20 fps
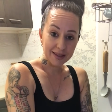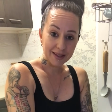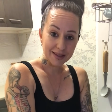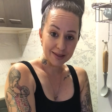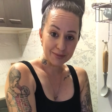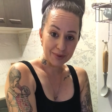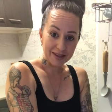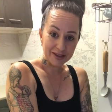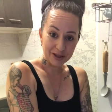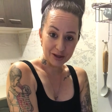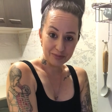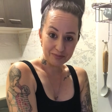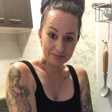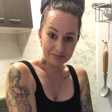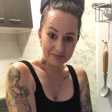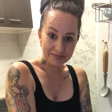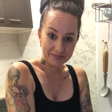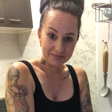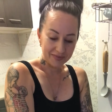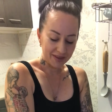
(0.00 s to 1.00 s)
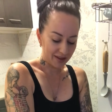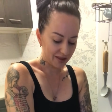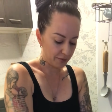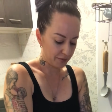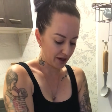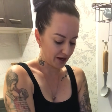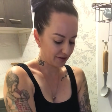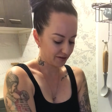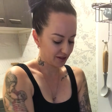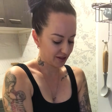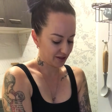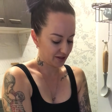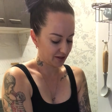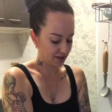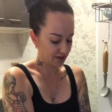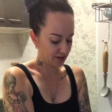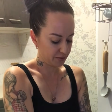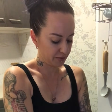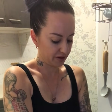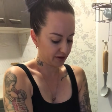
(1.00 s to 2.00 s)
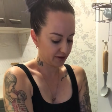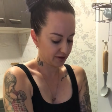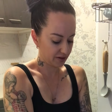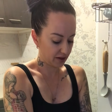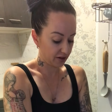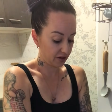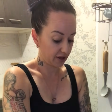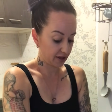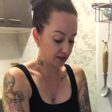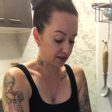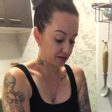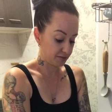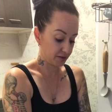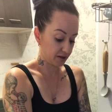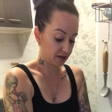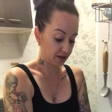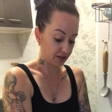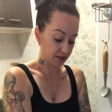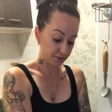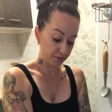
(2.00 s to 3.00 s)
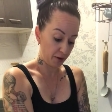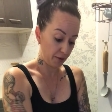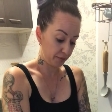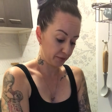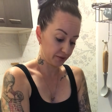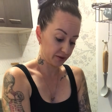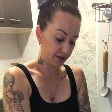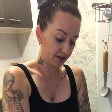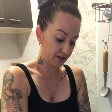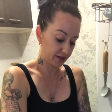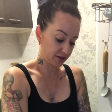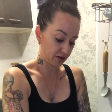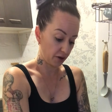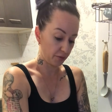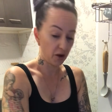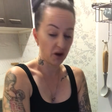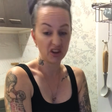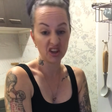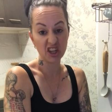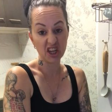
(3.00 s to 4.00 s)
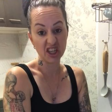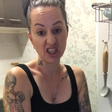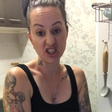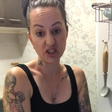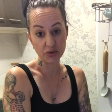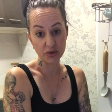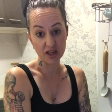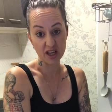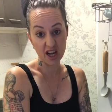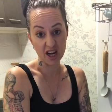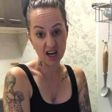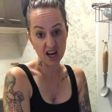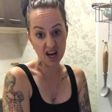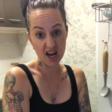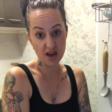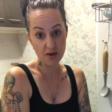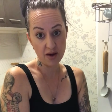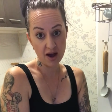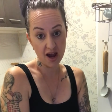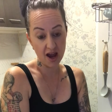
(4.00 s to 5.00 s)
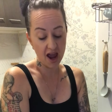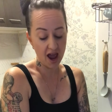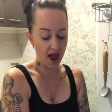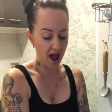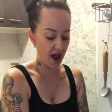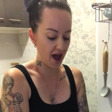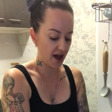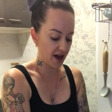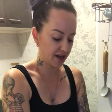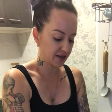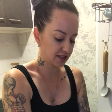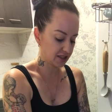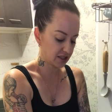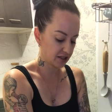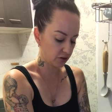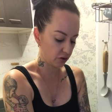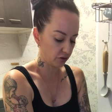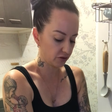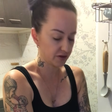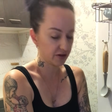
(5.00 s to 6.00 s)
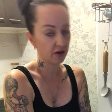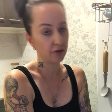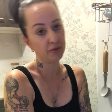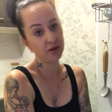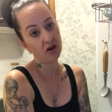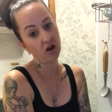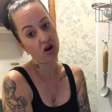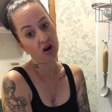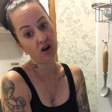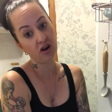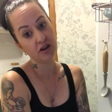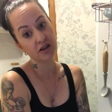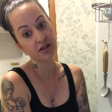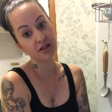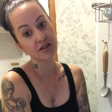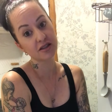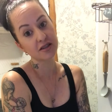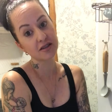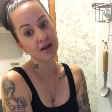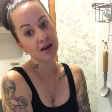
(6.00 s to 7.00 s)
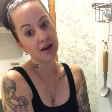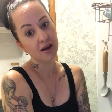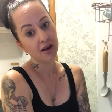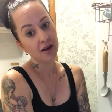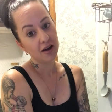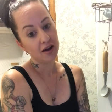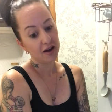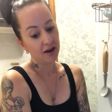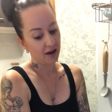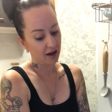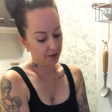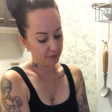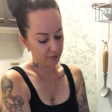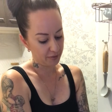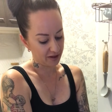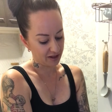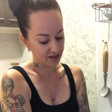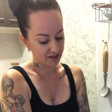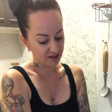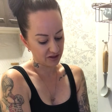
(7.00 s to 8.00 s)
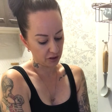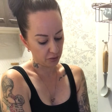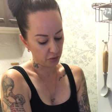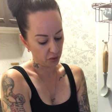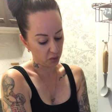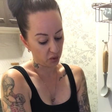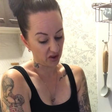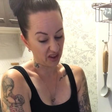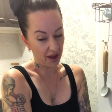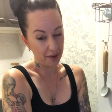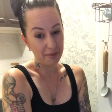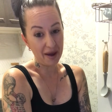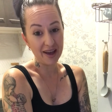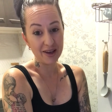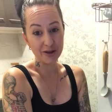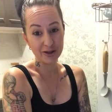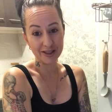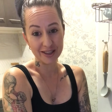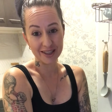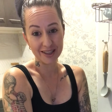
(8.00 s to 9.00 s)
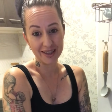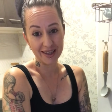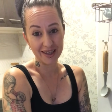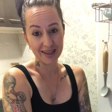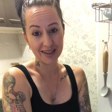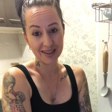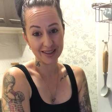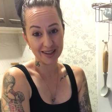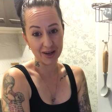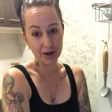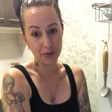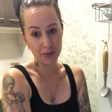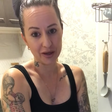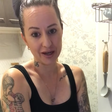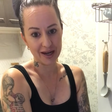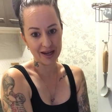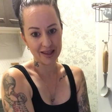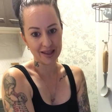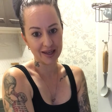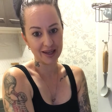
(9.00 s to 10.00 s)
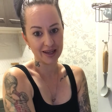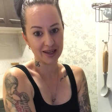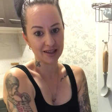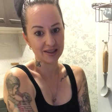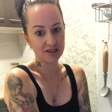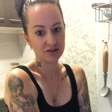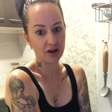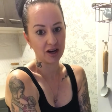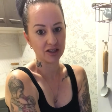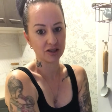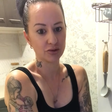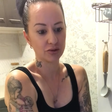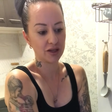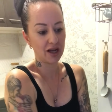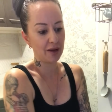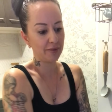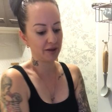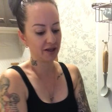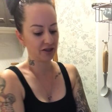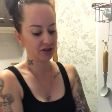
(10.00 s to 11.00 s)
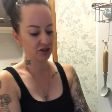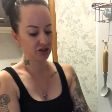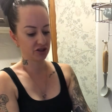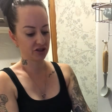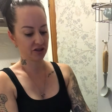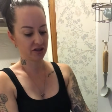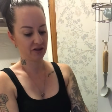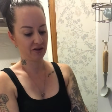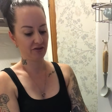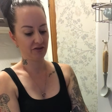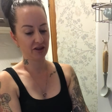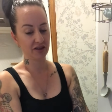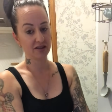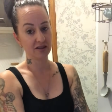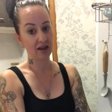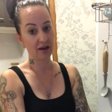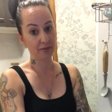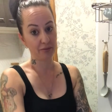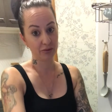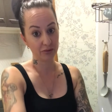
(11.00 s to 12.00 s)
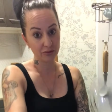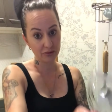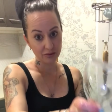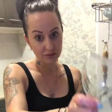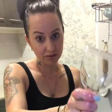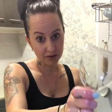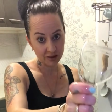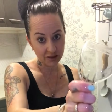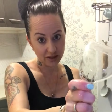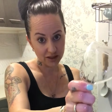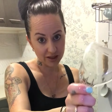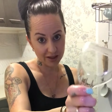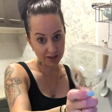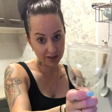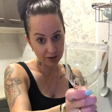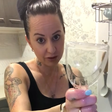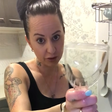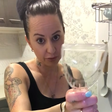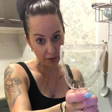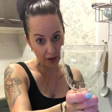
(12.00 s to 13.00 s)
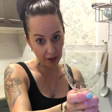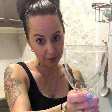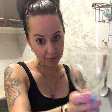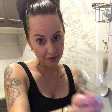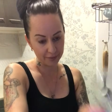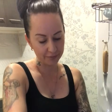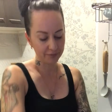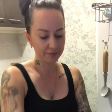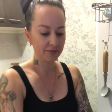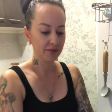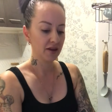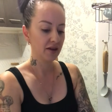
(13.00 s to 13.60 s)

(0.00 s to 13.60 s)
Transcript: That's my job. And the main reason is because I like it to be cleaned properly, so I'm only going to do it again anyway. And also because I'm a bit concerned with what they may use to clean it because I don't want anything getting scratched or damaged. For example, this little baby.